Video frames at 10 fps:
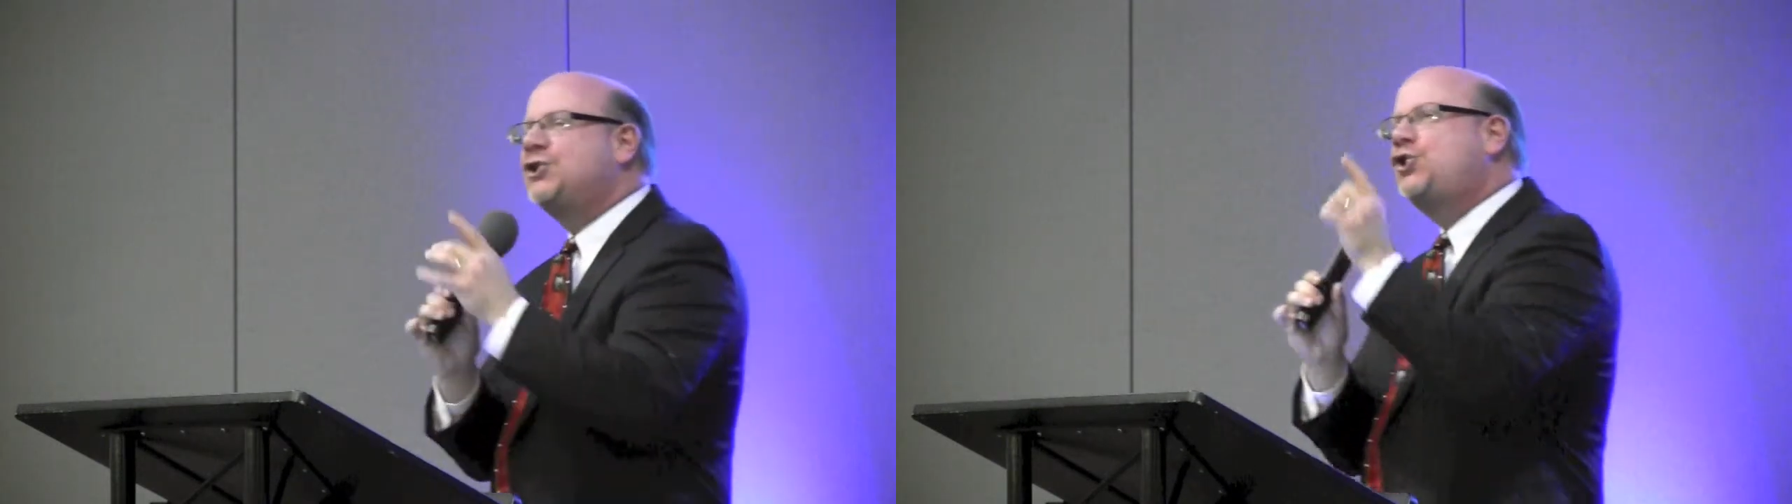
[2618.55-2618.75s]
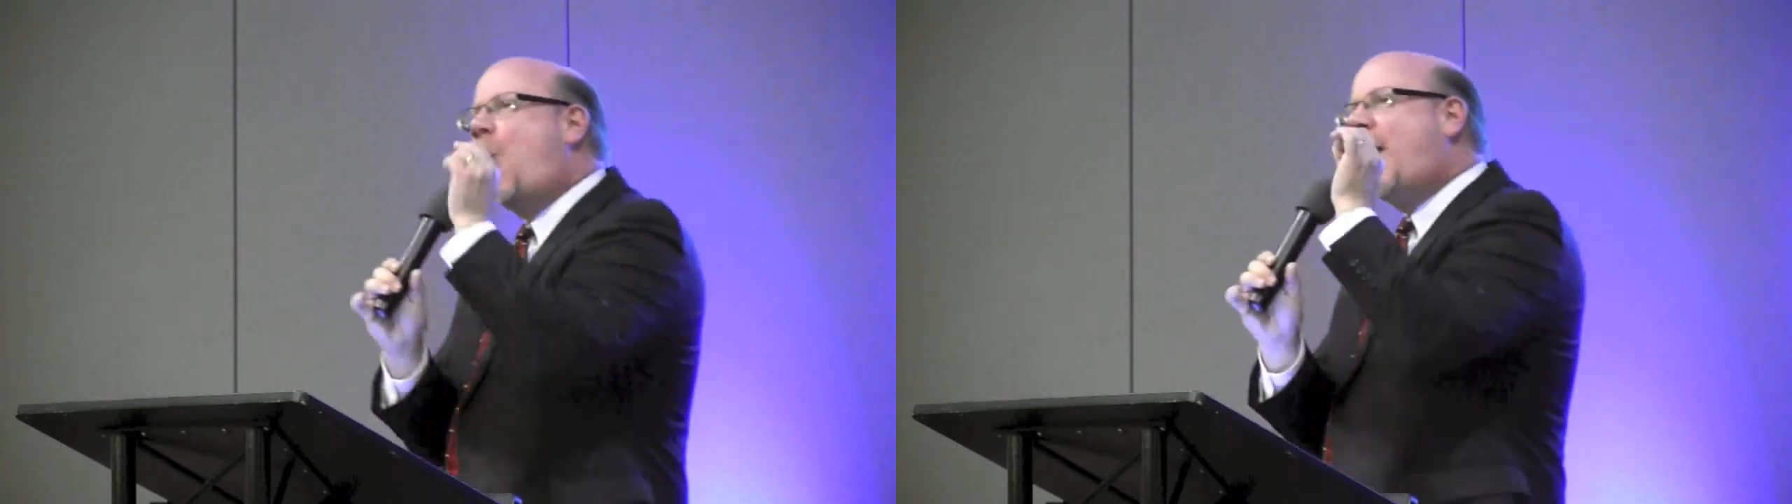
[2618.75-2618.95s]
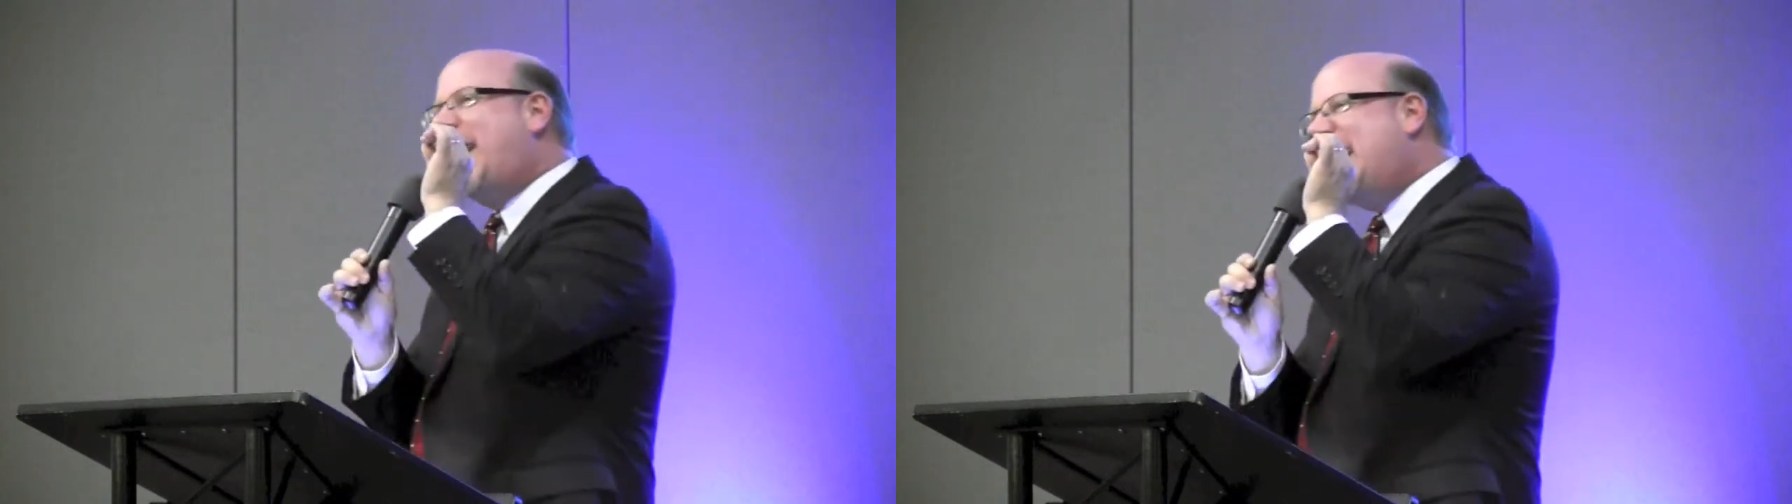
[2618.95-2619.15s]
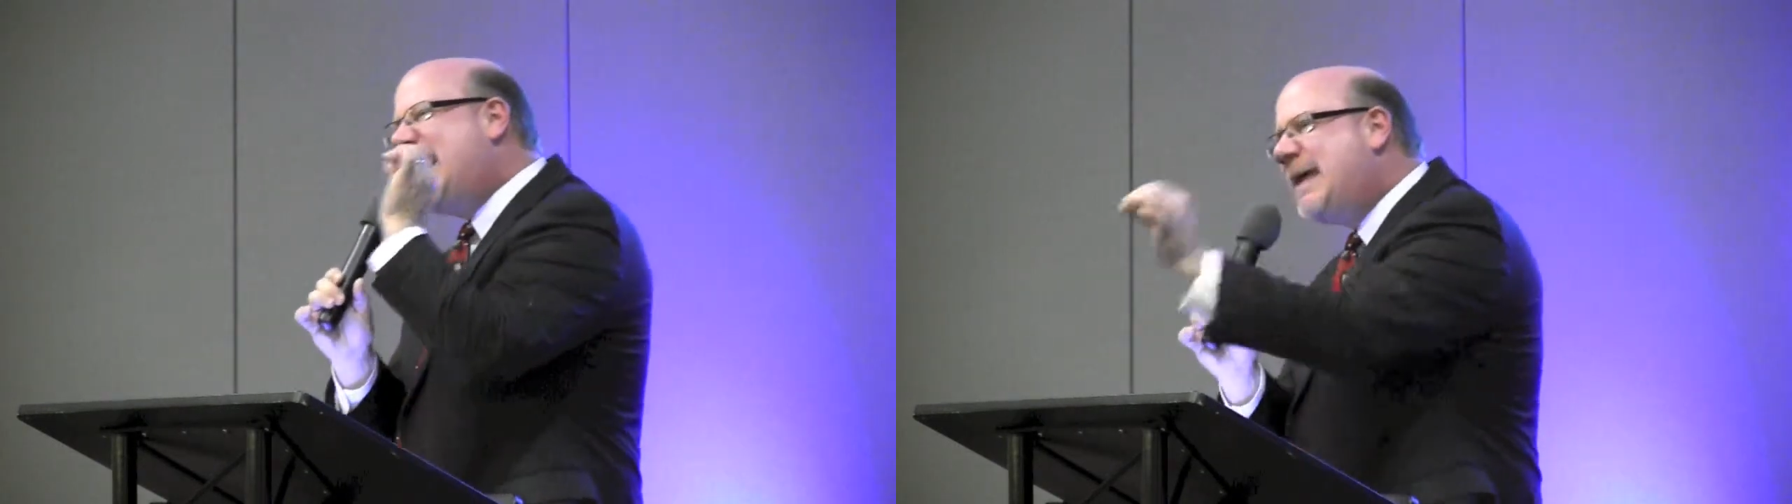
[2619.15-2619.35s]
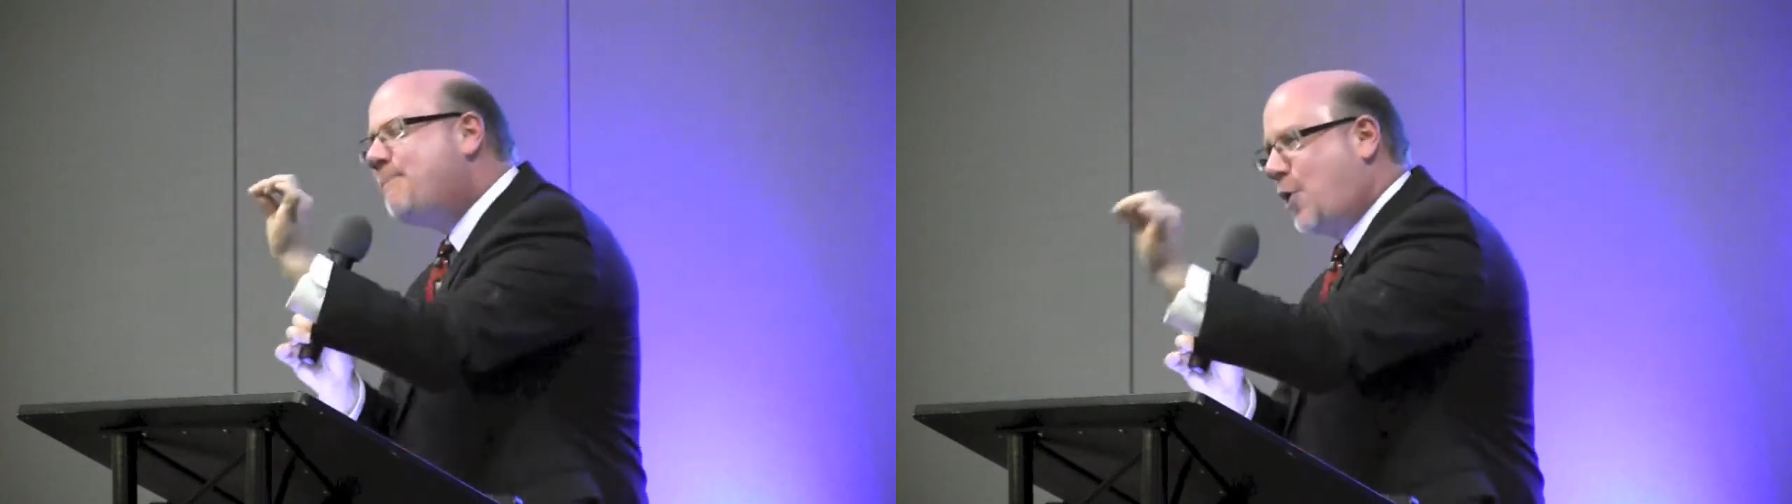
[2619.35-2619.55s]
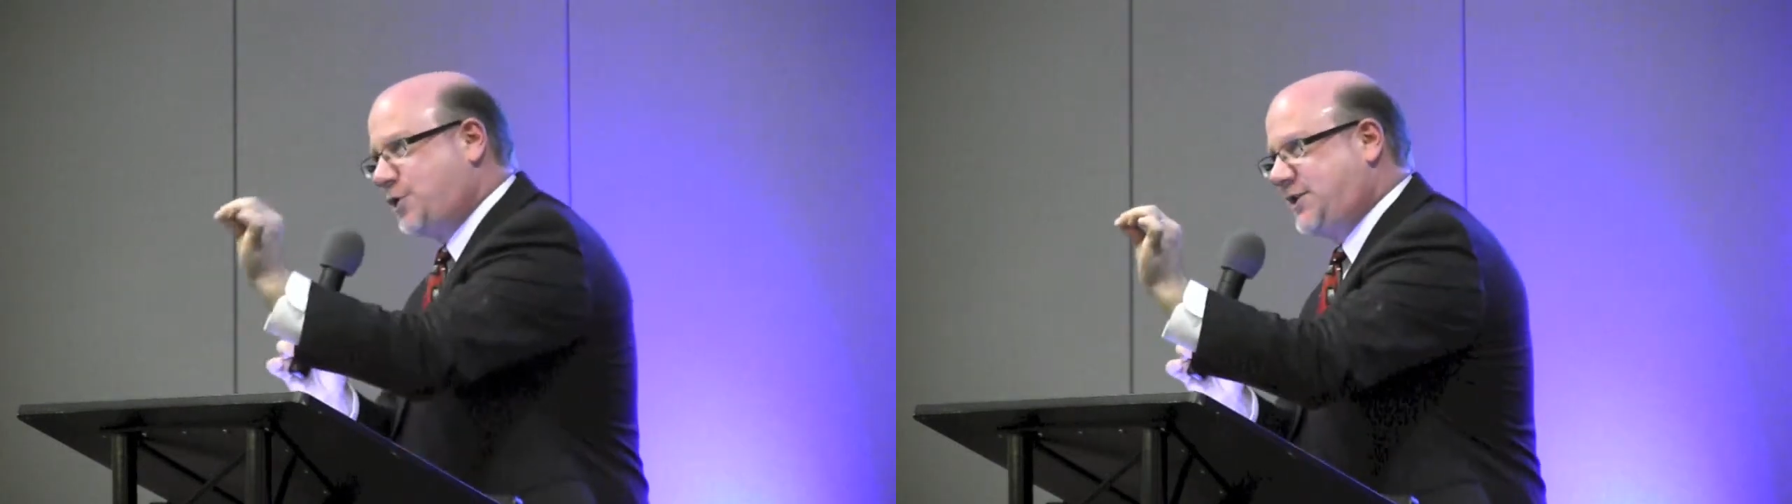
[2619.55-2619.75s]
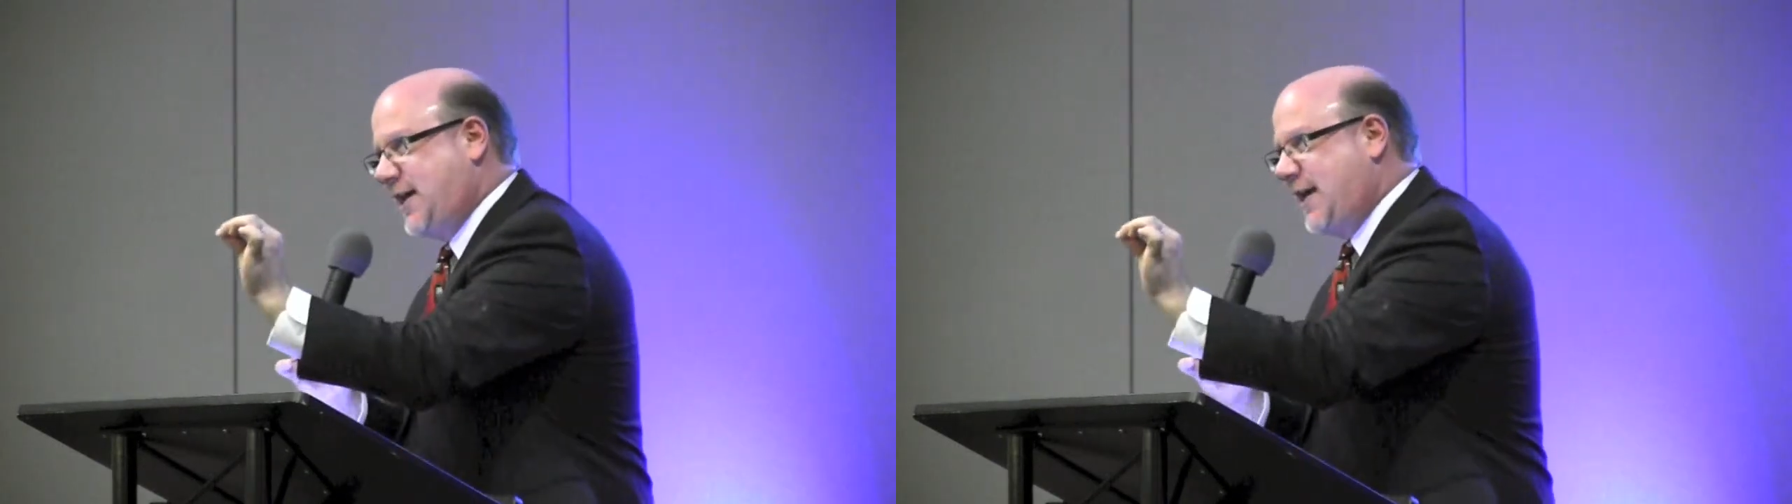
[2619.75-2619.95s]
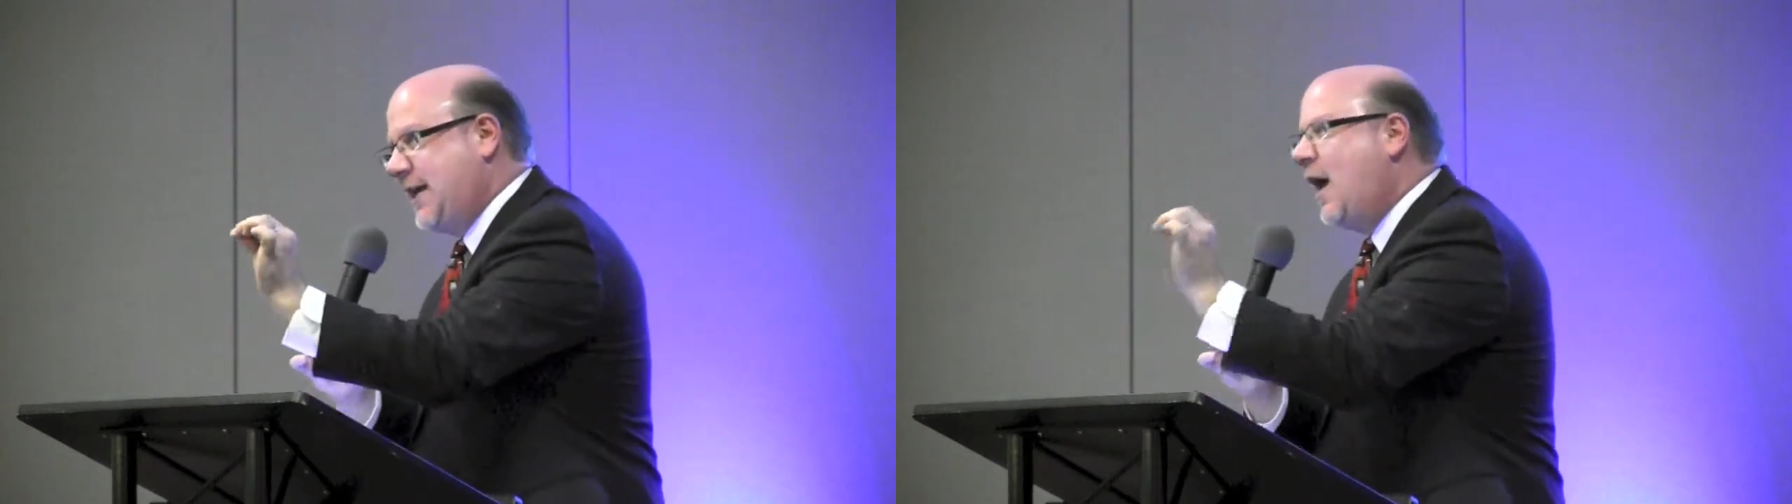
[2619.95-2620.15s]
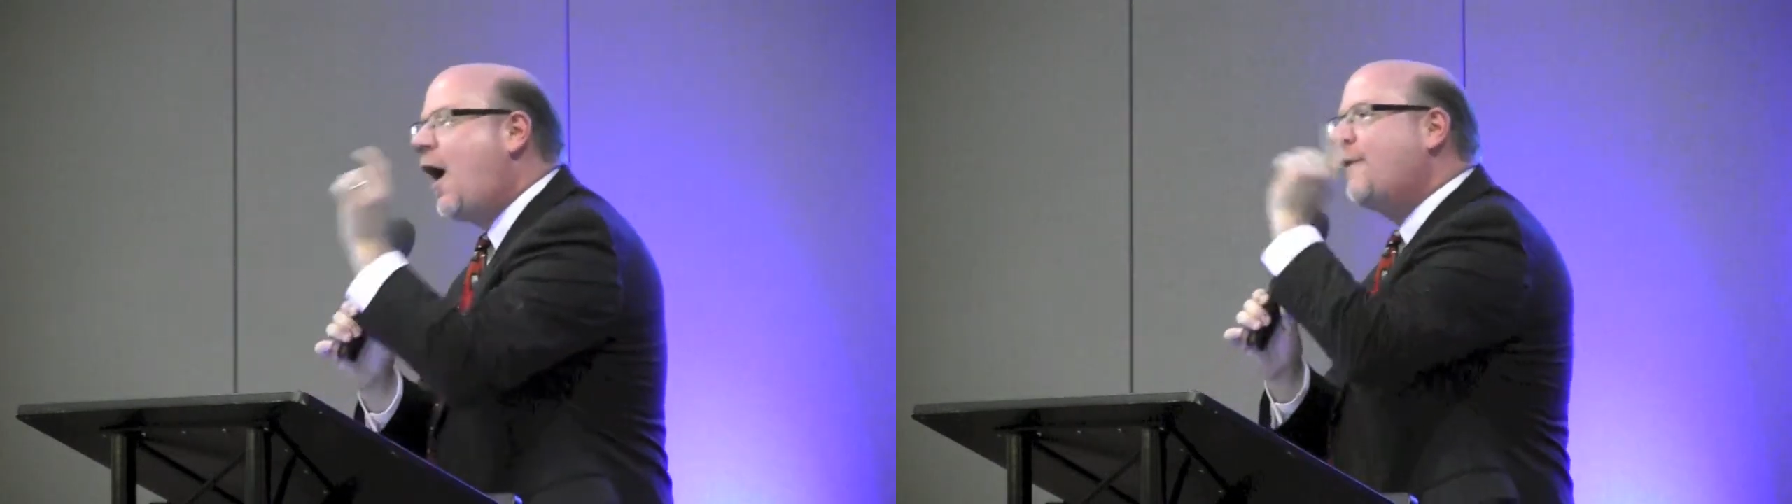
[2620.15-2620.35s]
is your liberty